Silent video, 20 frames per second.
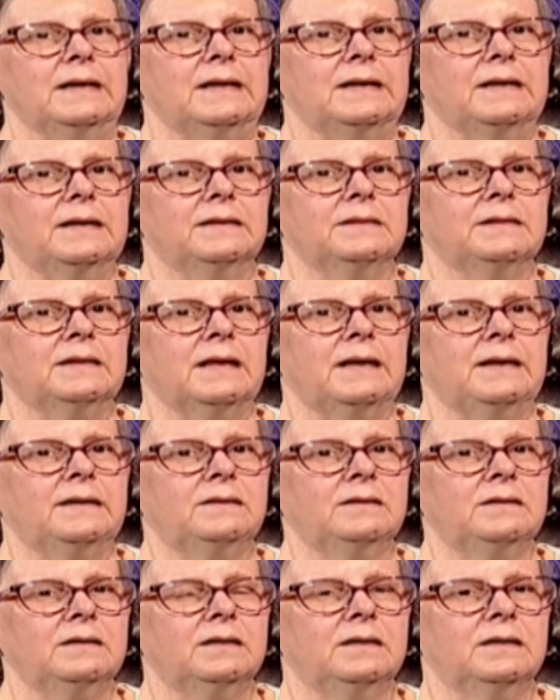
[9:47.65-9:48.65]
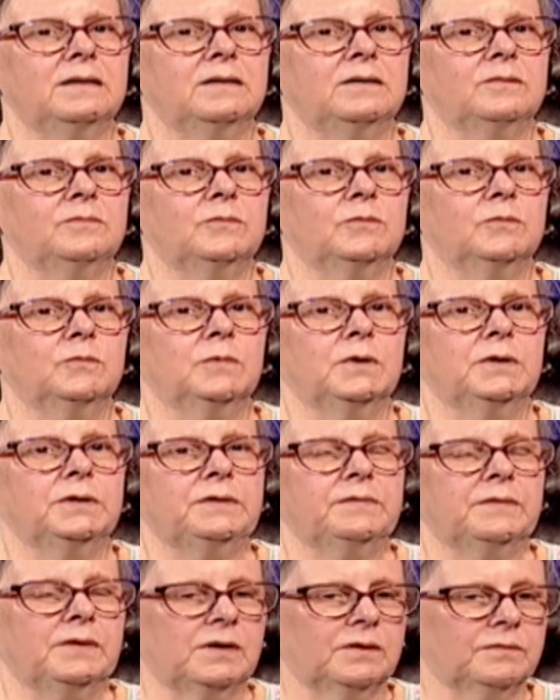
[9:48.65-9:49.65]
And then
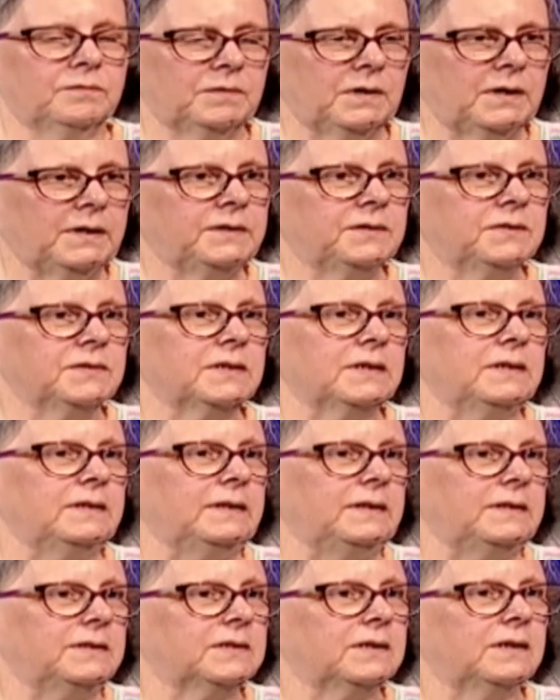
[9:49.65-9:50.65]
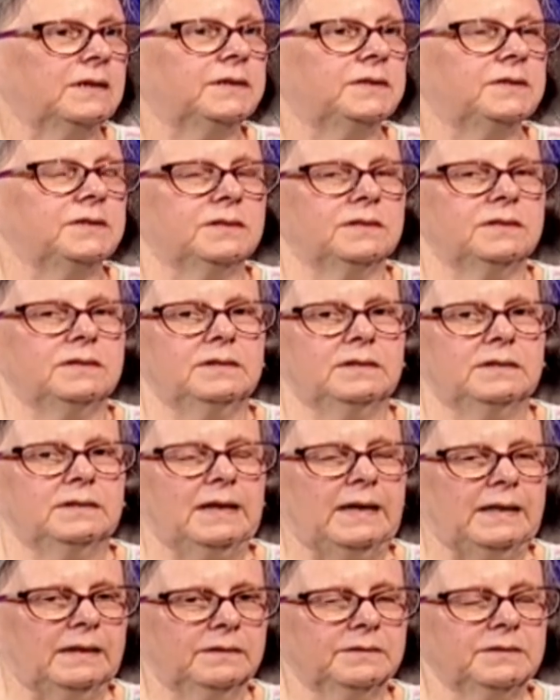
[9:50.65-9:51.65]
one of our friends in East London,
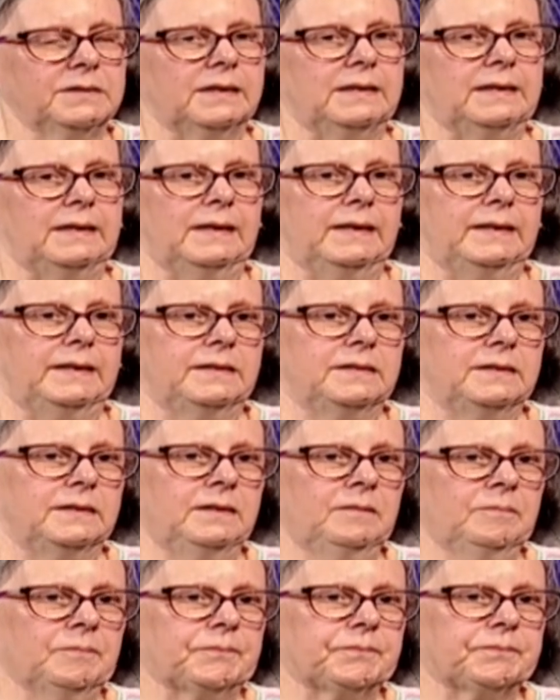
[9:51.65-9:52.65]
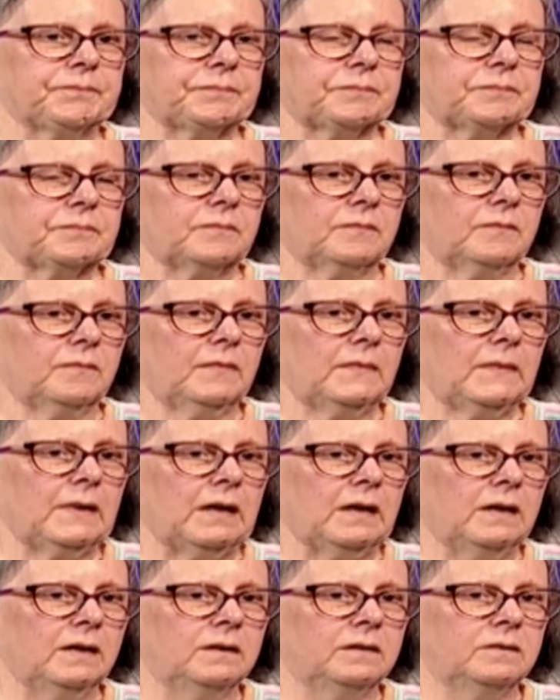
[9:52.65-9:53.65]
an elderly lady,
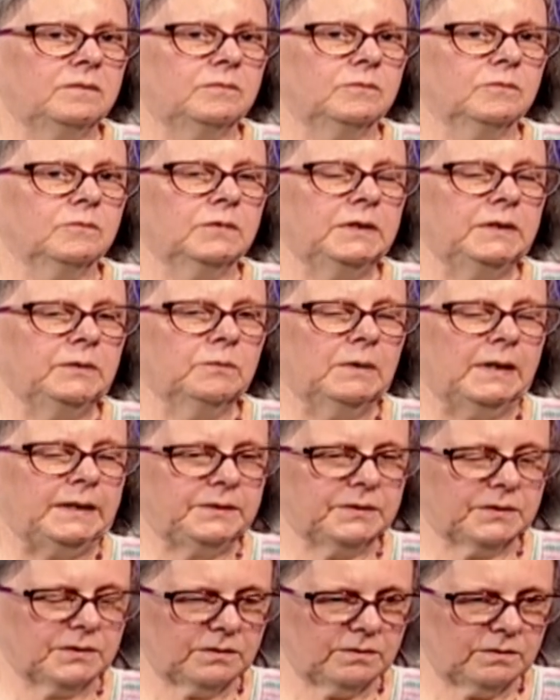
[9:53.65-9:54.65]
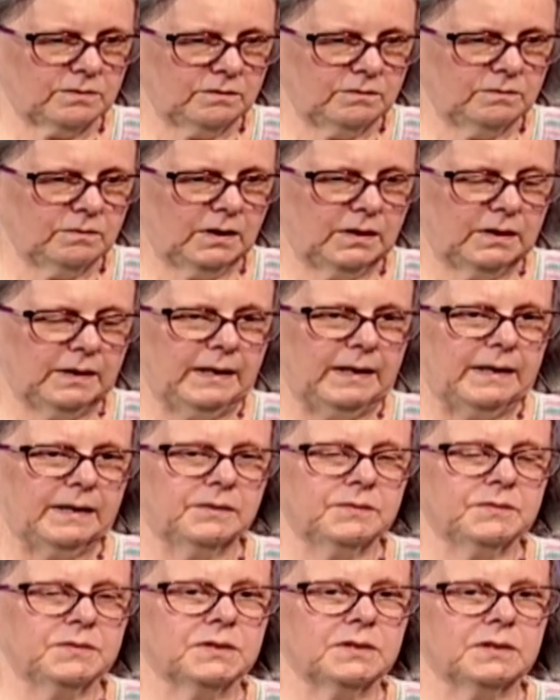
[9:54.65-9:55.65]
we went to her
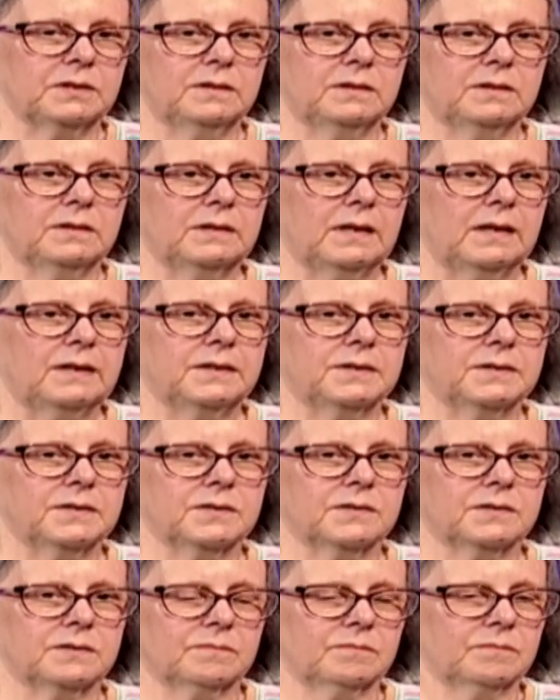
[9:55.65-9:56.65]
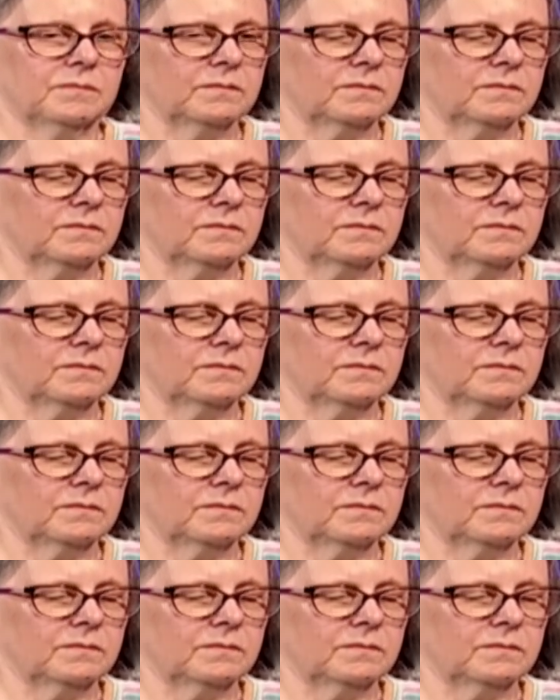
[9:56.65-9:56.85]
house, and as